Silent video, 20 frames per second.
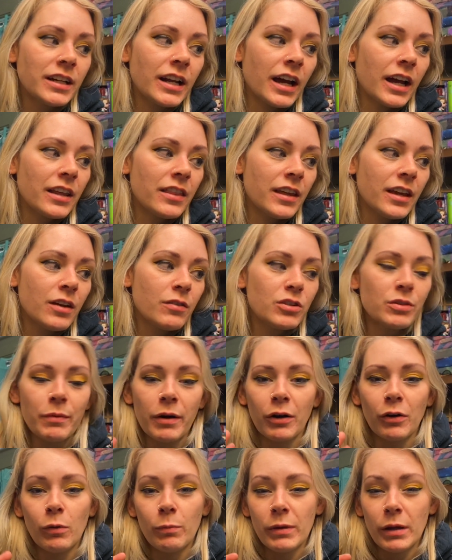I think
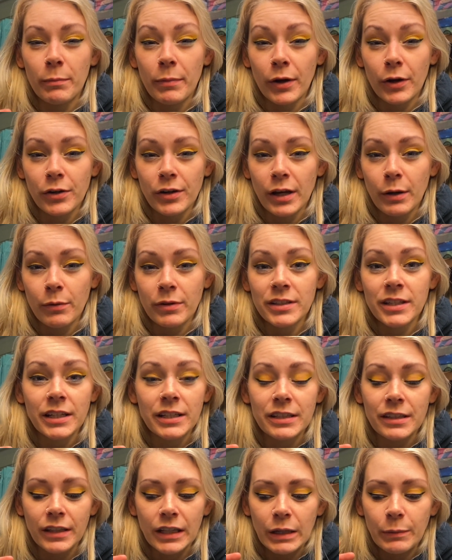tomorrow will be a better day once I
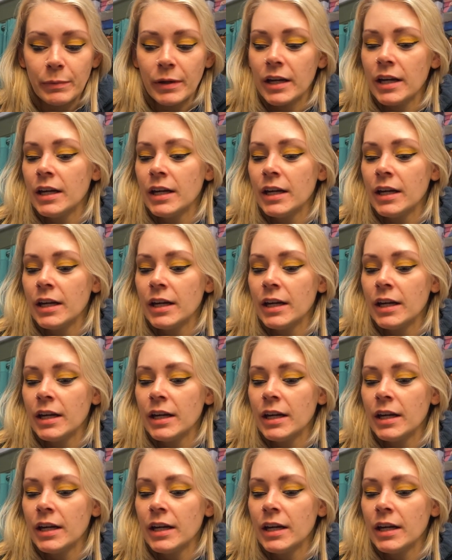sleep.